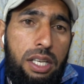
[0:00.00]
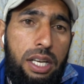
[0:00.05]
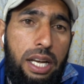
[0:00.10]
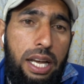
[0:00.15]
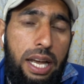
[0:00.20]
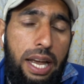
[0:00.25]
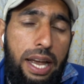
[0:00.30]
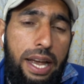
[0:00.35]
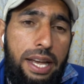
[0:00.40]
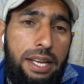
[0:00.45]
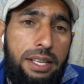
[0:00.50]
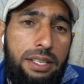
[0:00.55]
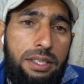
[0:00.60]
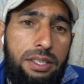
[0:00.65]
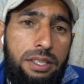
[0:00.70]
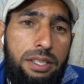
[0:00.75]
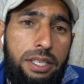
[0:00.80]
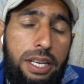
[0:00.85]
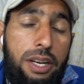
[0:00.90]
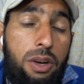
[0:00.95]

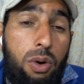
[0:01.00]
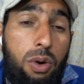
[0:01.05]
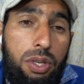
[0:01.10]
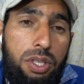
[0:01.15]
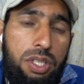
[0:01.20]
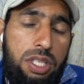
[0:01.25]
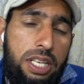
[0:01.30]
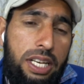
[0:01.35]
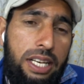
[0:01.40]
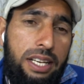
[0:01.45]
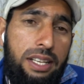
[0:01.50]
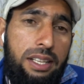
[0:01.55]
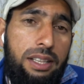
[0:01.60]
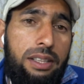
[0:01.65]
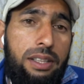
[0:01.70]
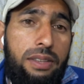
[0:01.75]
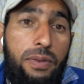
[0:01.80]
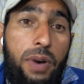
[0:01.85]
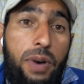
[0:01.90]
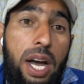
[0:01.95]
and Cook's Tale,
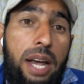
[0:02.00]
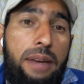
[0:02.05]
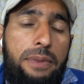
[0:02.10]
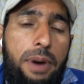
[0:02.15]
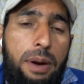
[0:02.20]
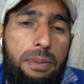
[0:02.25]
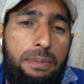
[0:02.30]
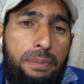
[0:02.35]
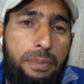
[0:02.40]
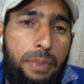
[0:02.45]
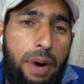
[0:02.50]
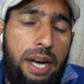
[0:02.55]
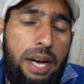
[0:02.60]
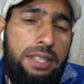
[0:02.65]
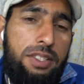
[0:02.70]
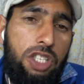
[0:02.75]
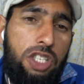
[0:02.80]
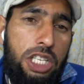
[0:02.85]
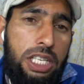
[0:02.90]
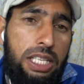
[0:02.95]
the wife of Boss
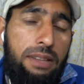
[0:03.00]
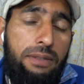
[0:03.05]
Tale,